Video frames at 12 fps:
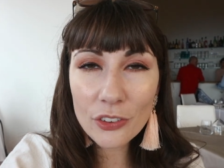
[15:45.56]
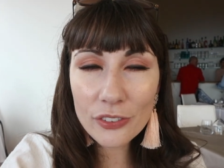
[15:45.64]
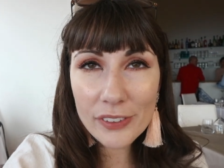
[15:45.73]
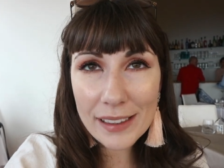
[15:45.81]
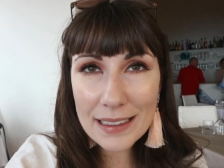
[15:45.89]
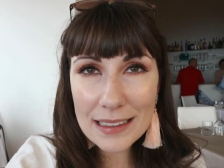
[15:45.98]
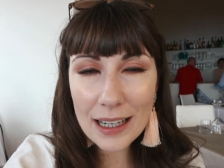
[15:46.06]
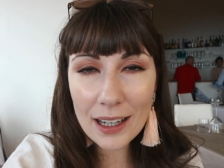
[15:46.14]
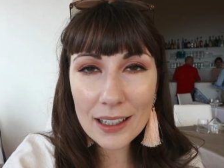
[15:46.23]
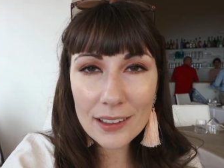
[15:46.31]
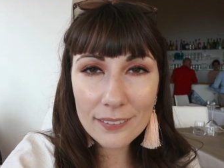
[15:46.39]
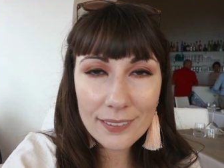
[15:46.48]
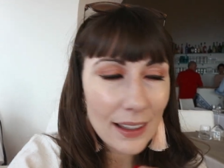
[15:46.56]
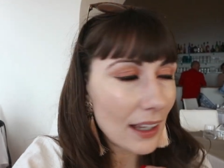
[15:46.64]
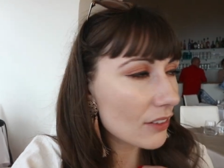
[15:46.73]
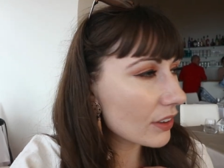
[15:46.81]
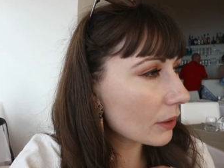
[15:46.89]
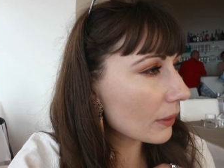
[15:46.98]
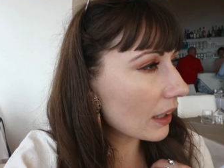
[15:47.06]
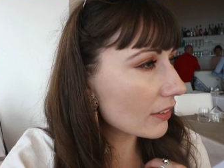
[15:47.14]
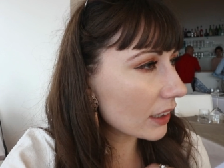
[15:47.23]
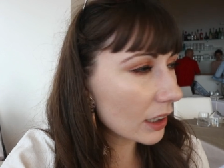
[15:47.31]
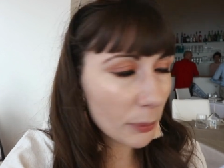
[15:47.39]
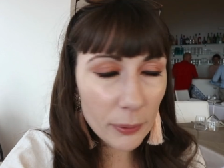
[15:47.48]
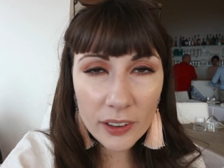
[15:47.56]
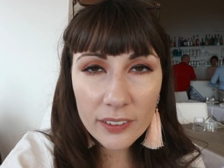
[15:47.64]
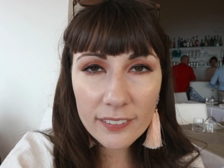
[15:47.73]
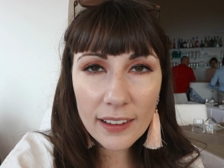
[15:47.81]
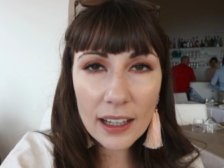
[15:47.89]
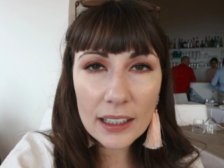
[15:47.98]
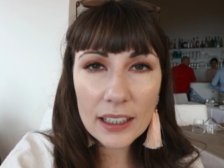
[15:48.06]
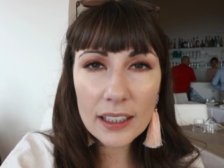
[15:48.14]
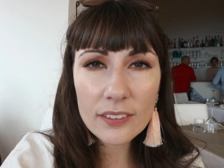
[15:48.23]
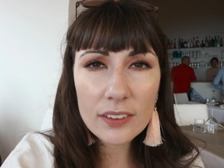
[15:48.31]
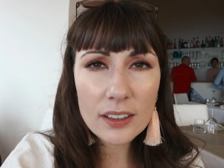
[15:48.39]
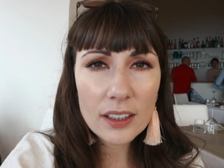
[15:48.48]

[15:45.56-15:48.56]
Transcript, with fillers: was really nice. We are having free salad,